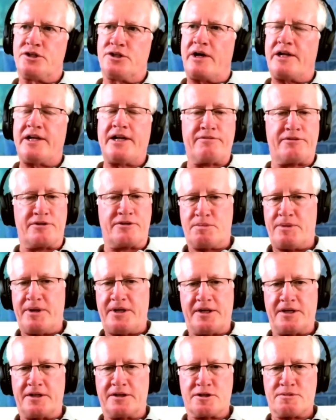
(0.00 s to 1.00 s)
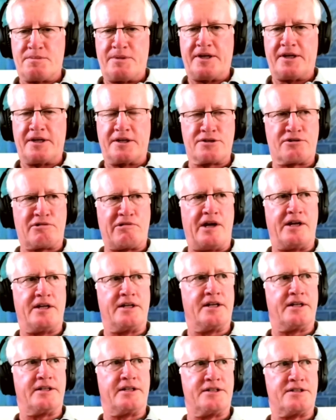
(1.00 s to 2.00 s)
I love the speaking. The speaking is great,
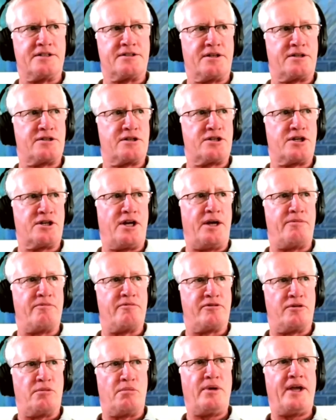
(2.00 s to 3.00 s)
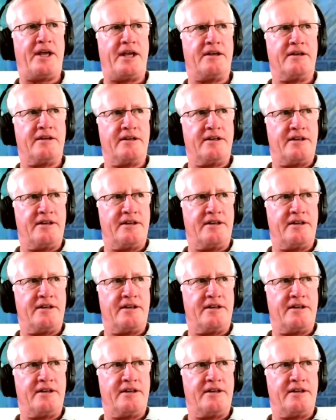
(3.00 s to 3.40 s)
and it's such a shame for me